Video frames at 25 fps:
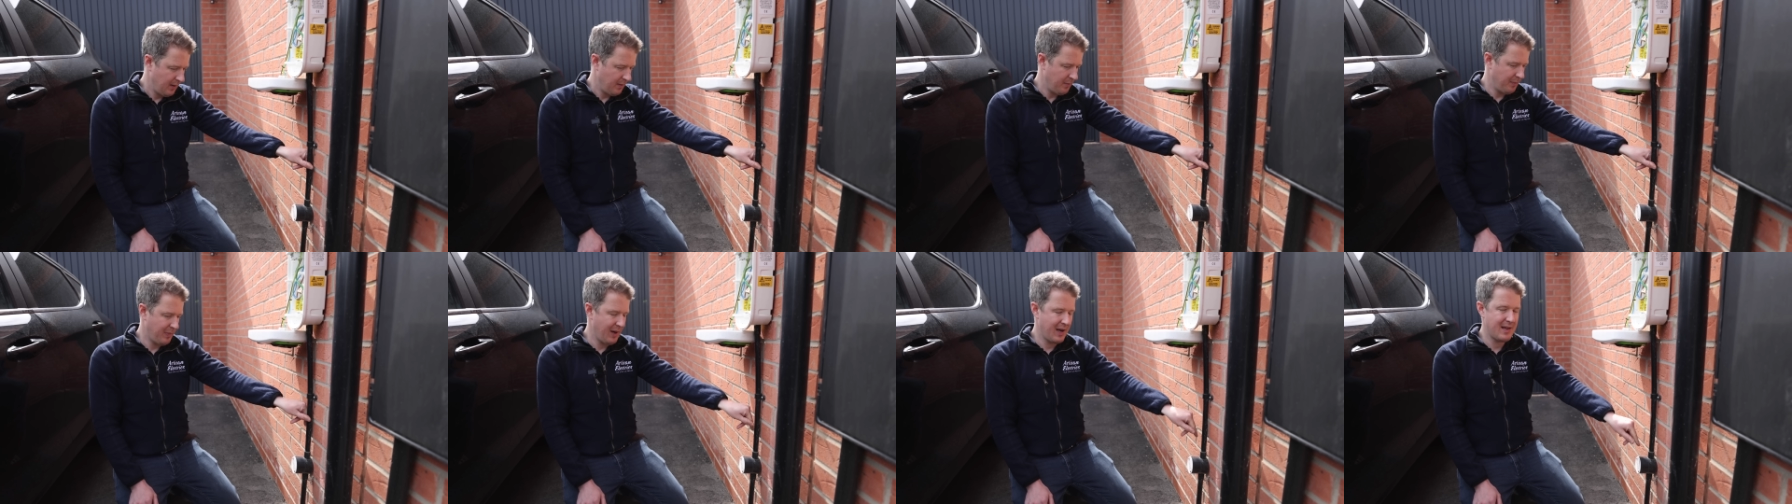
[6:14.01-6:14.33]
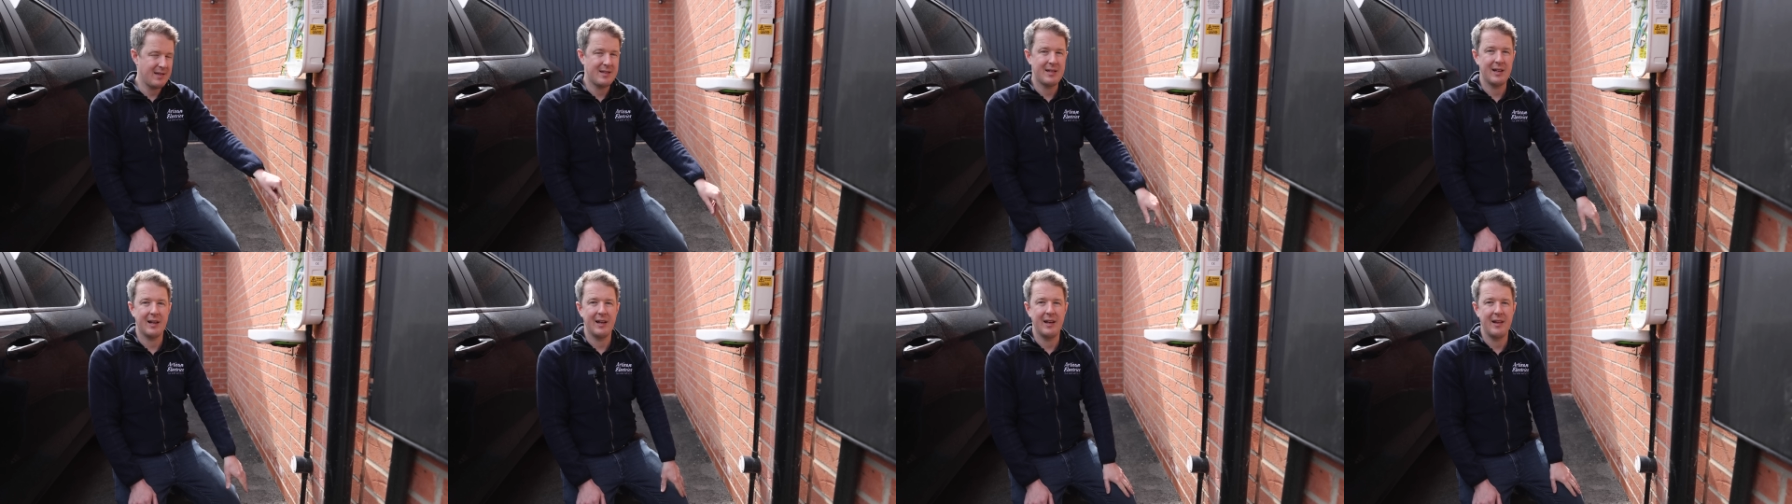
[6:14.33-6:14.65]
and
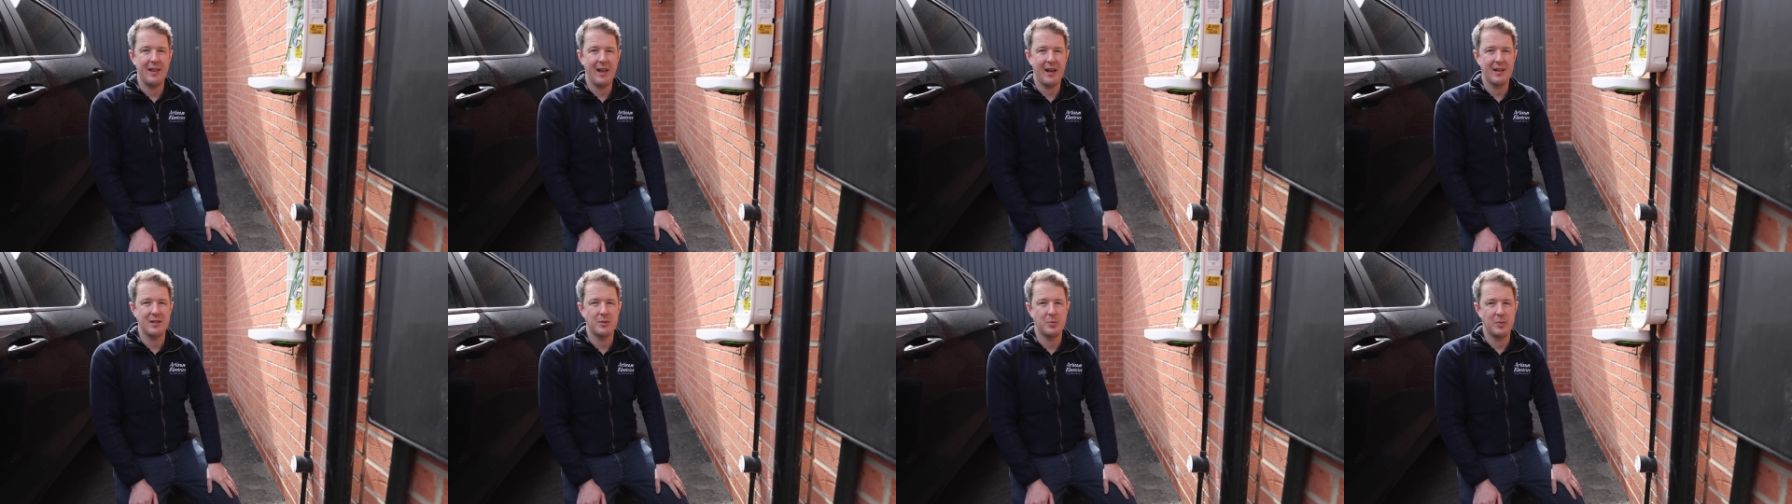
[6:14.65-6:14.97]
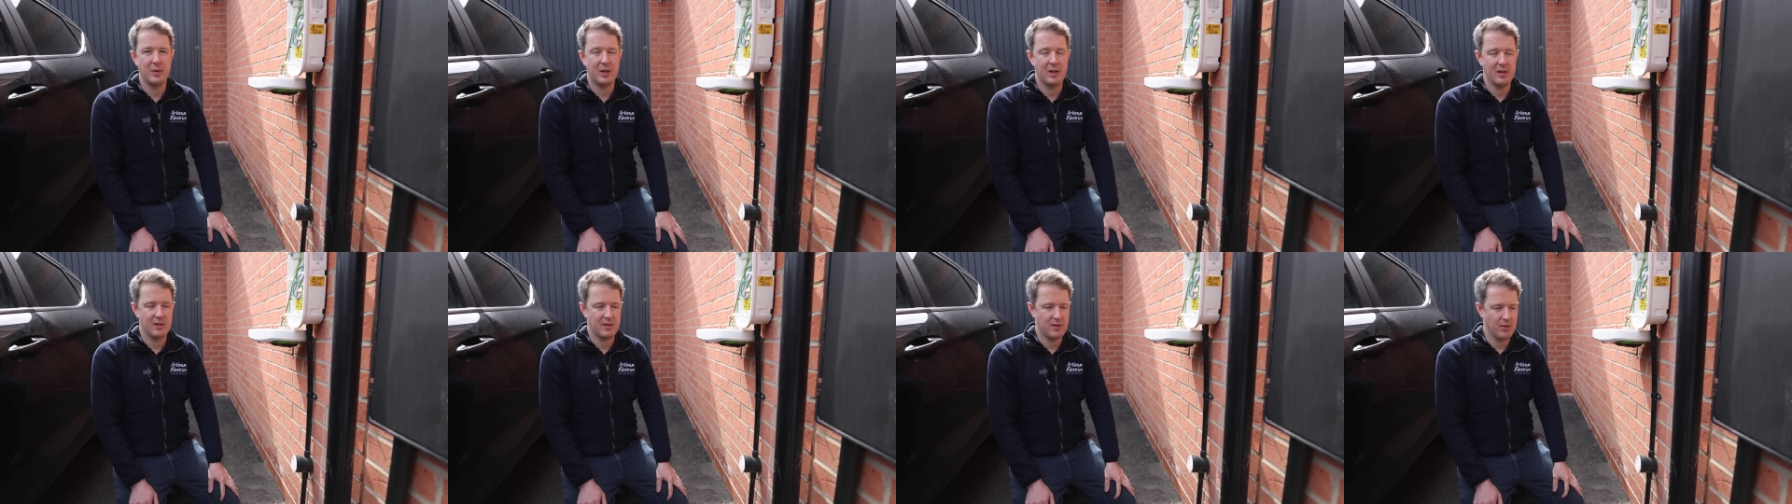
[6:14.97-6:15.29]
basically that's
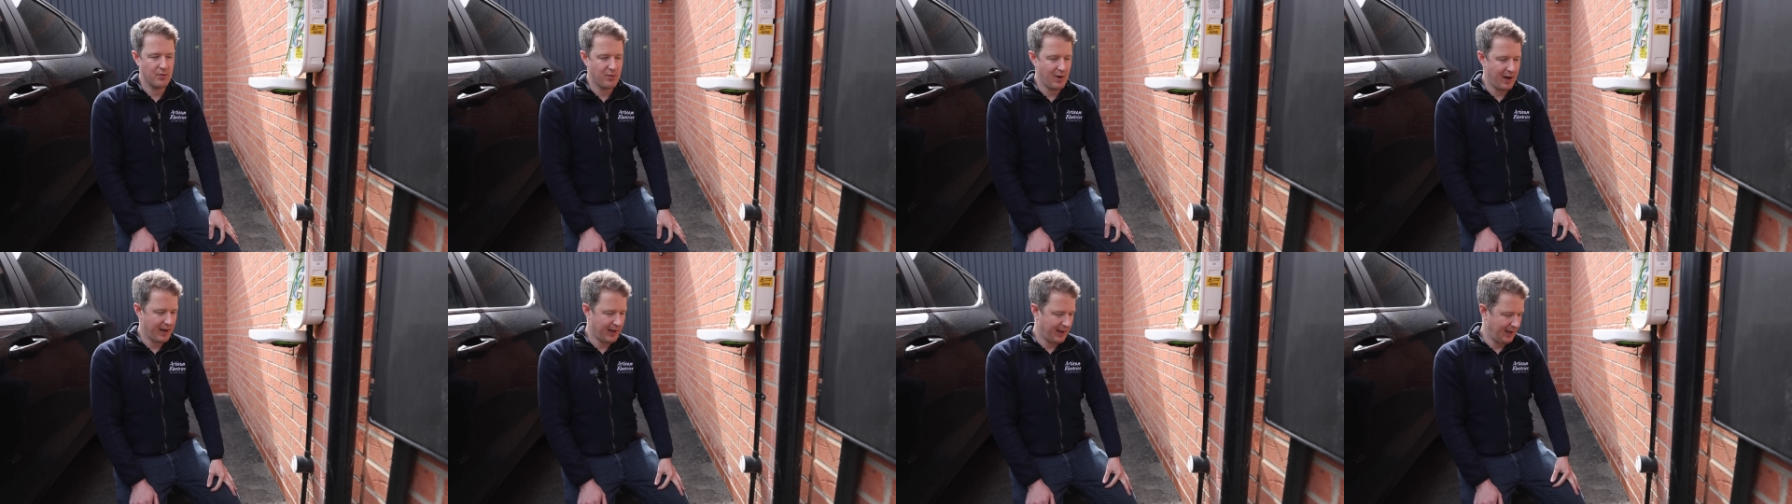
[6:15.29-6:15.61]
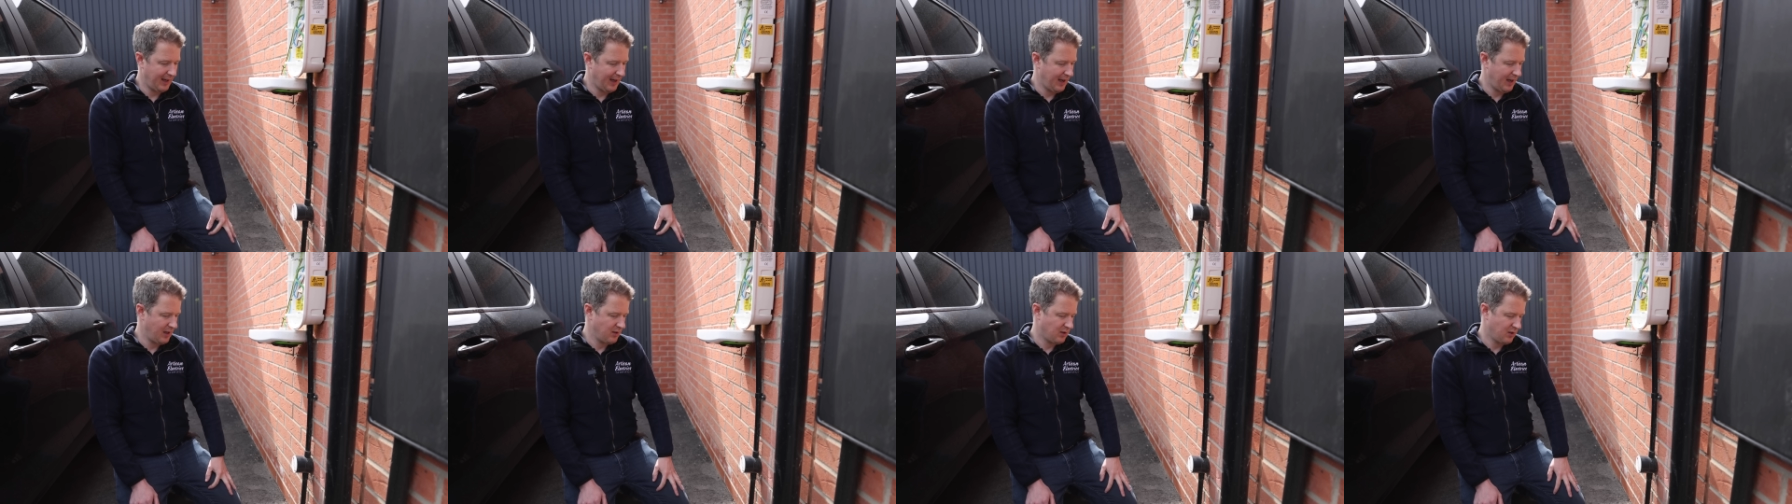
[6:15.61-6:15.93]
because the
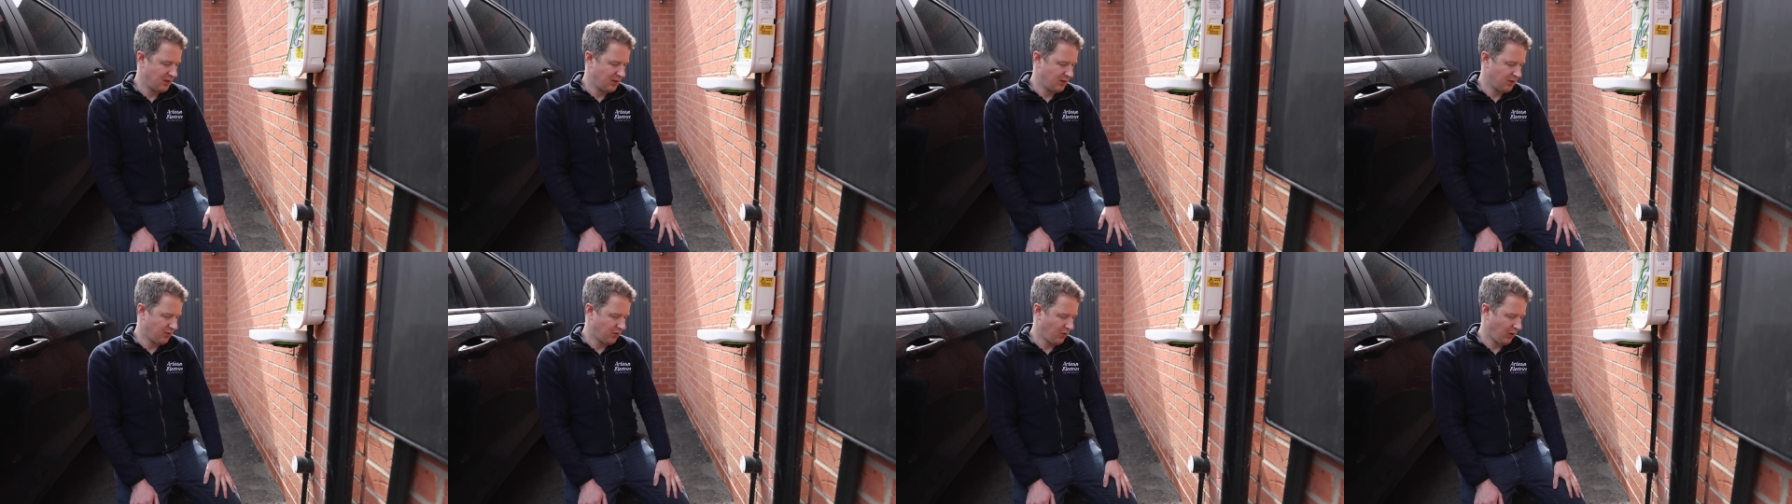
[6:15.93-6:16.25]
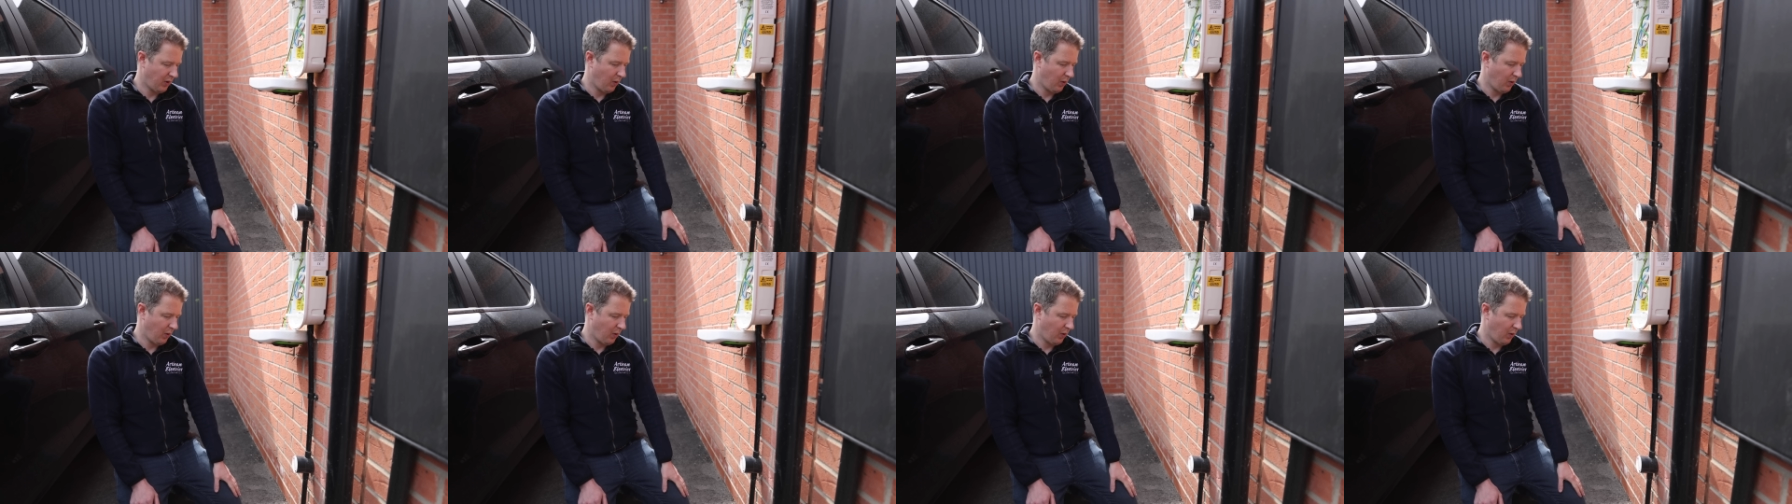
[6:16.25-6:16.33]
regulations